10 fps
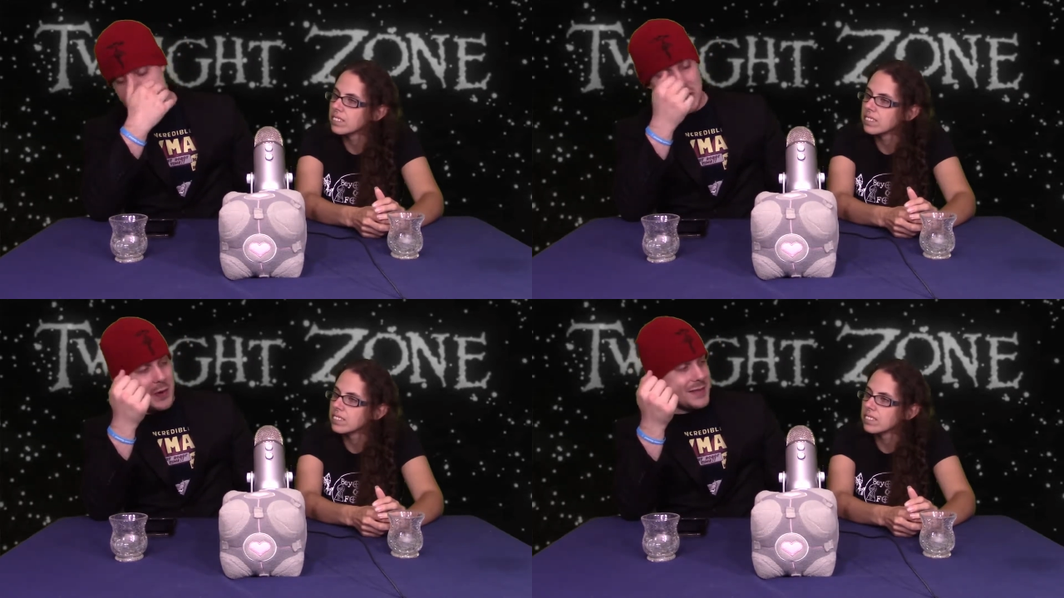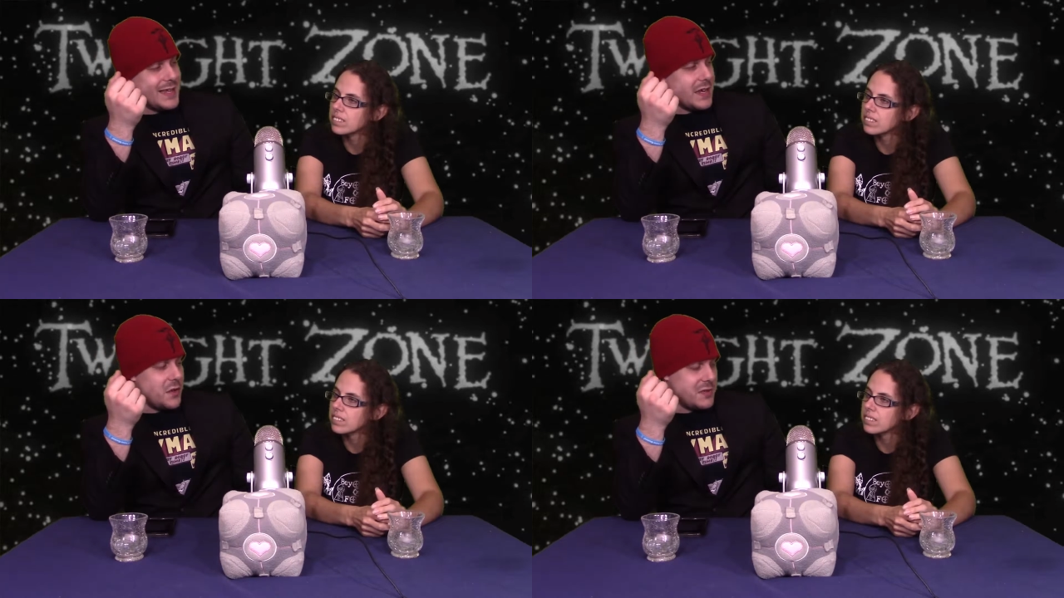Speaker 1: where it's
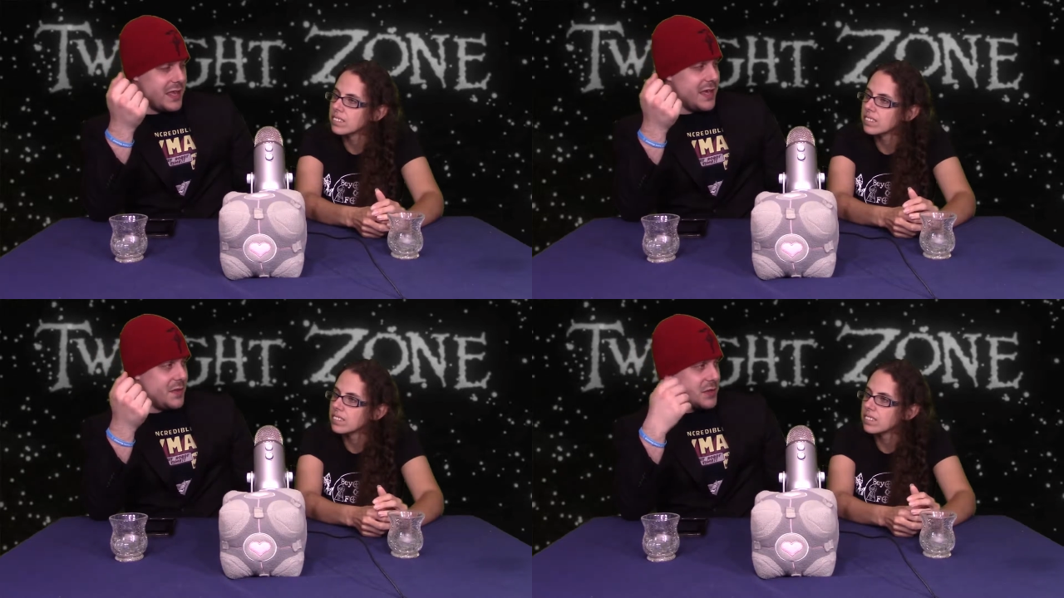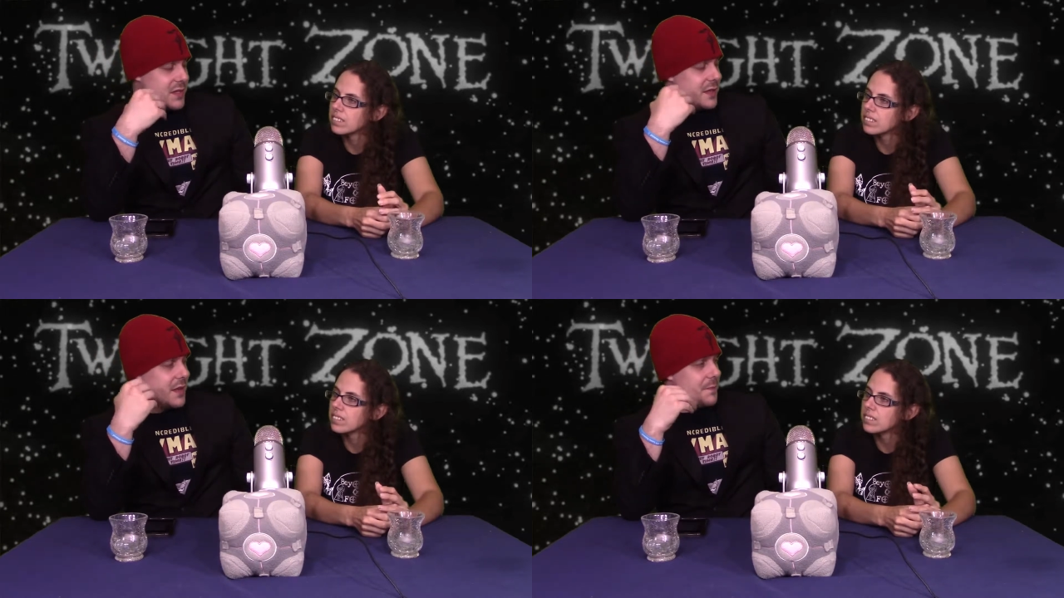like, okay, there's
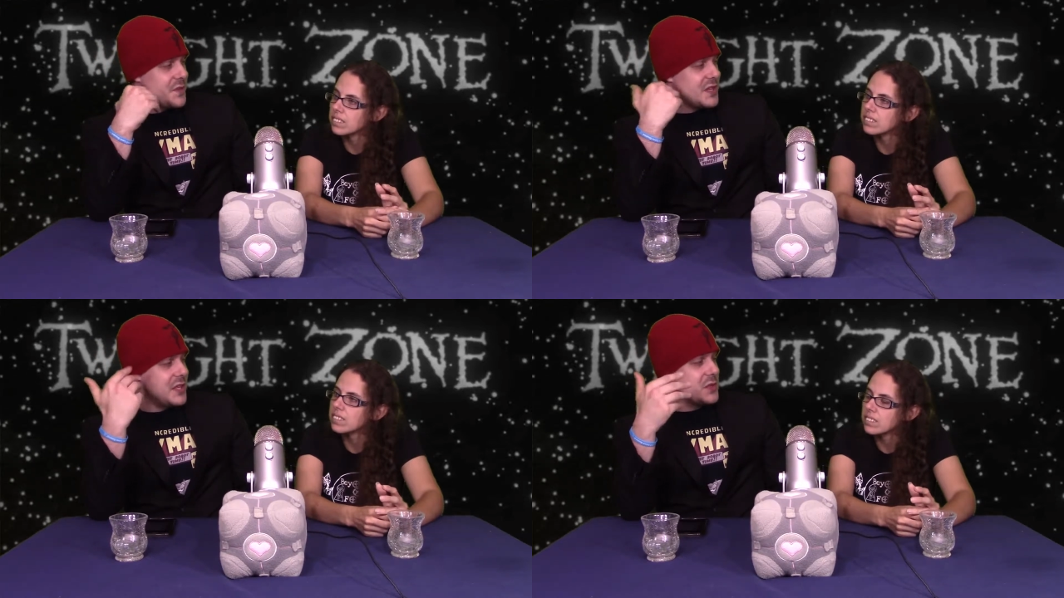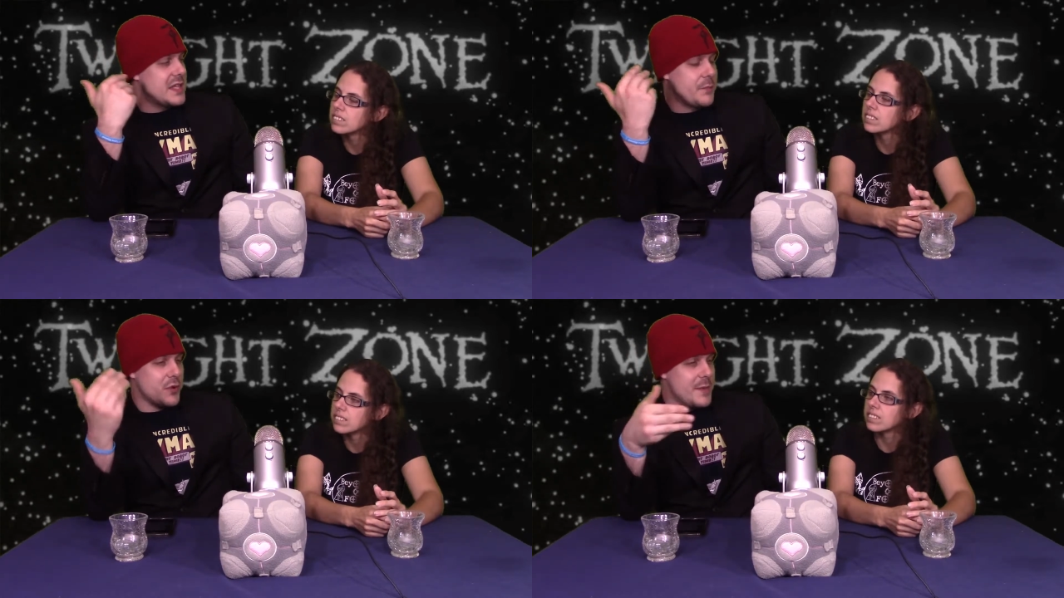a there's an
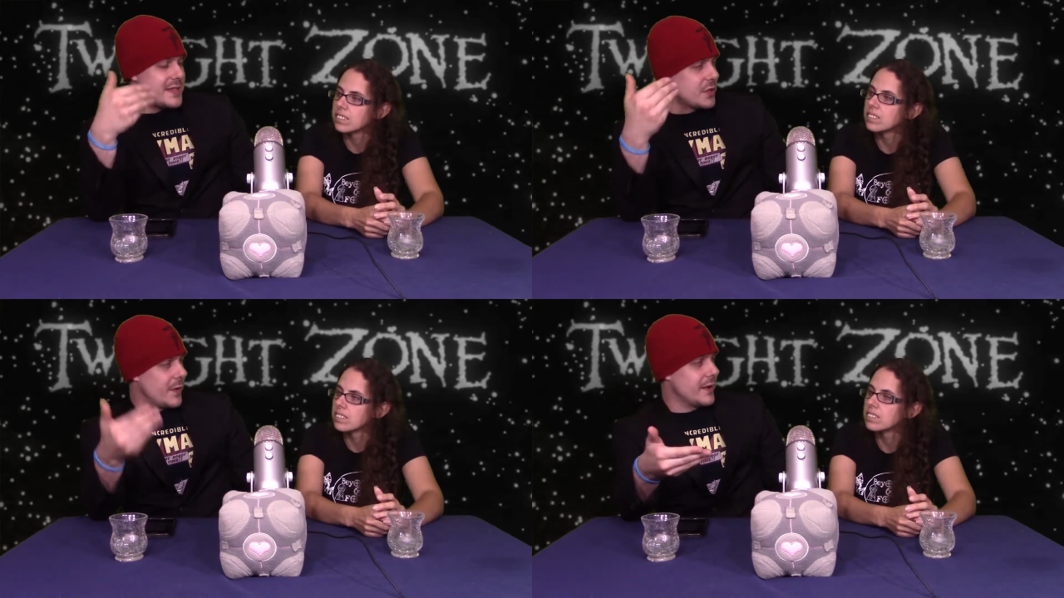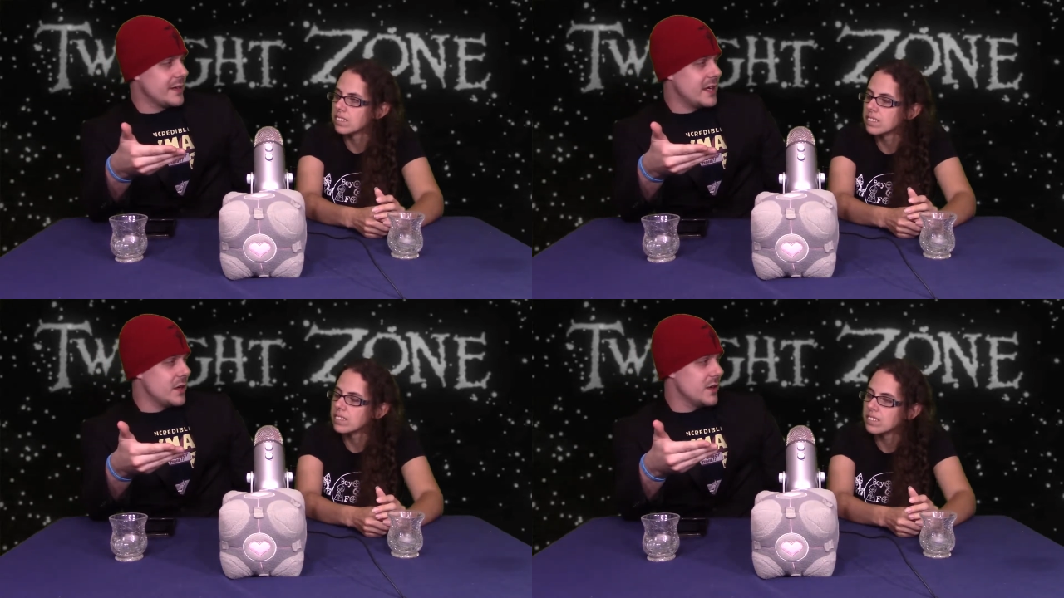interesting premise going on
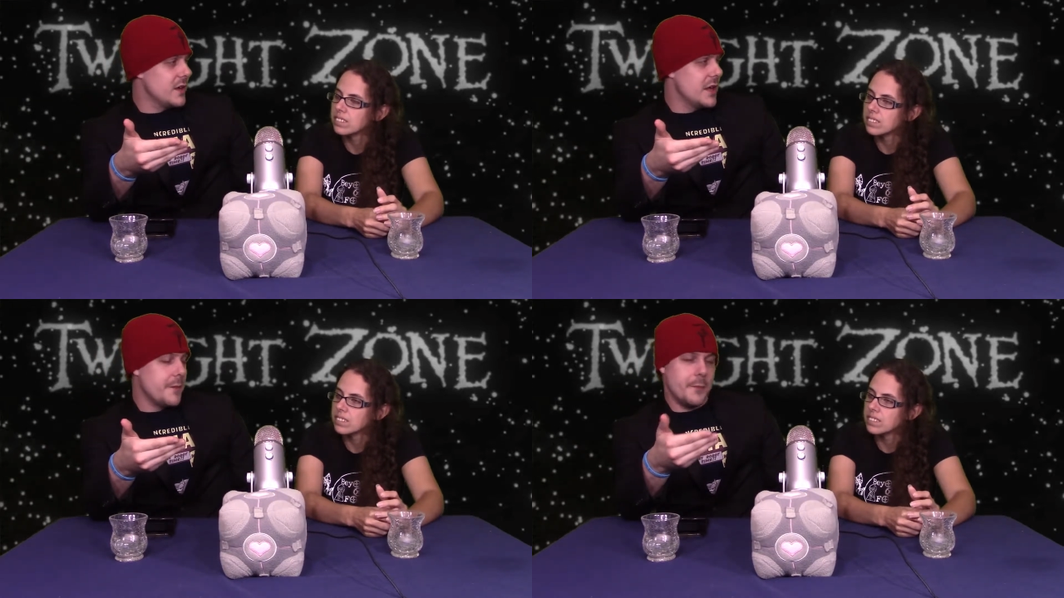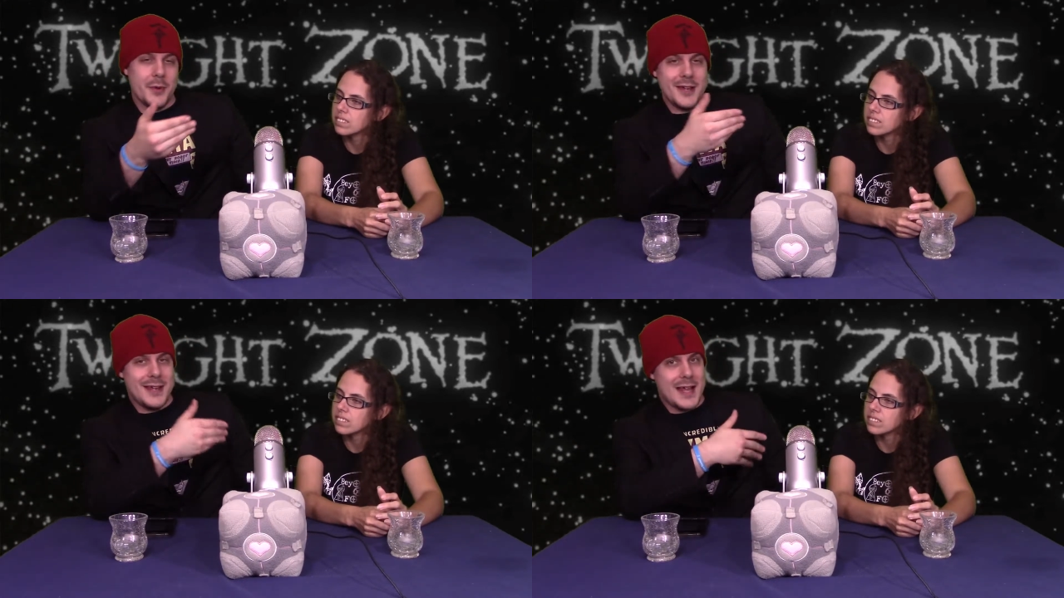here,
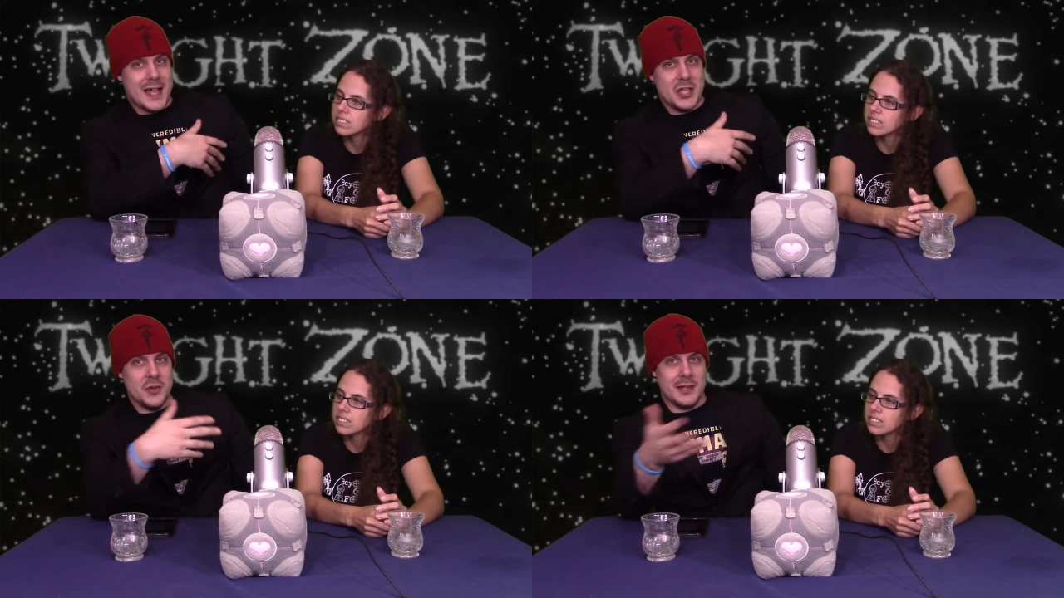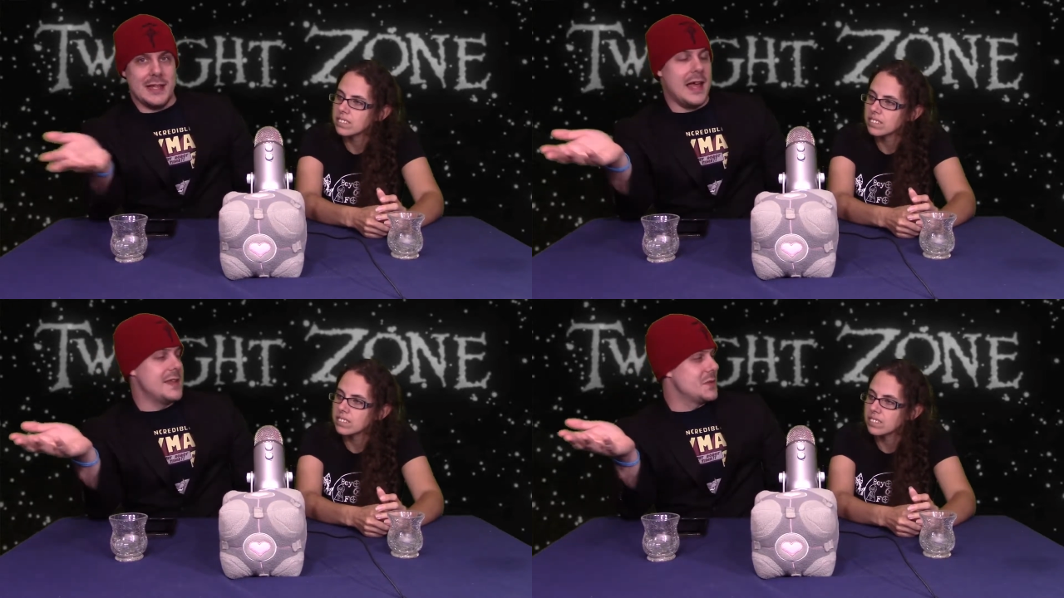but not
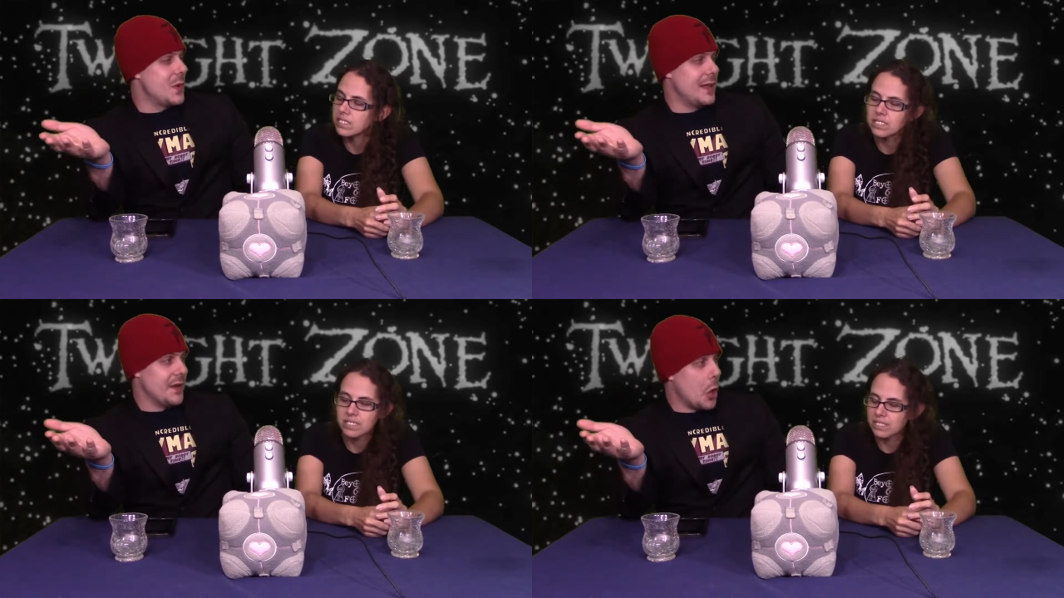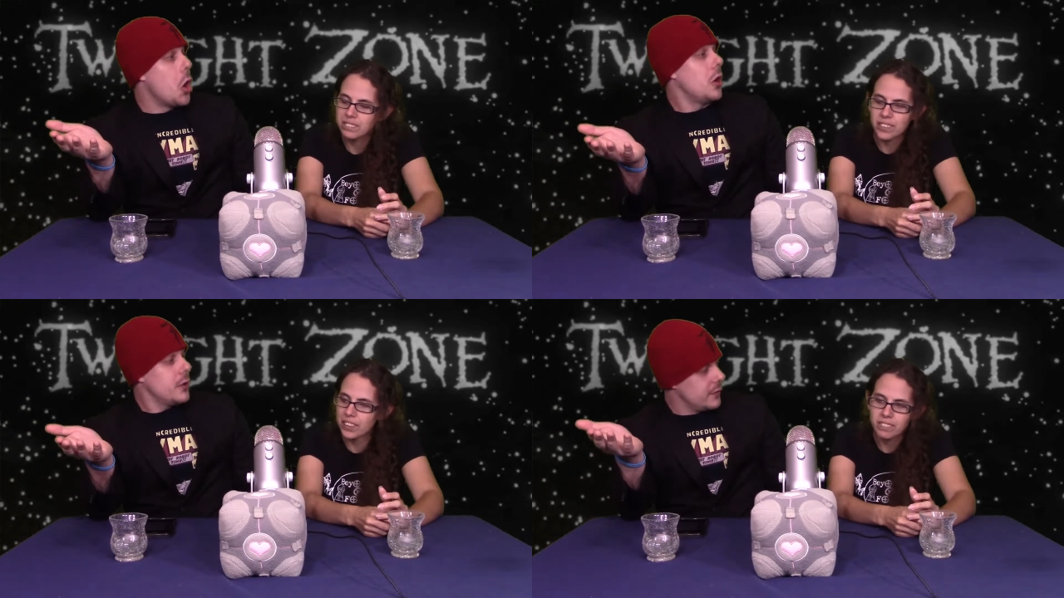utilized well at all. No.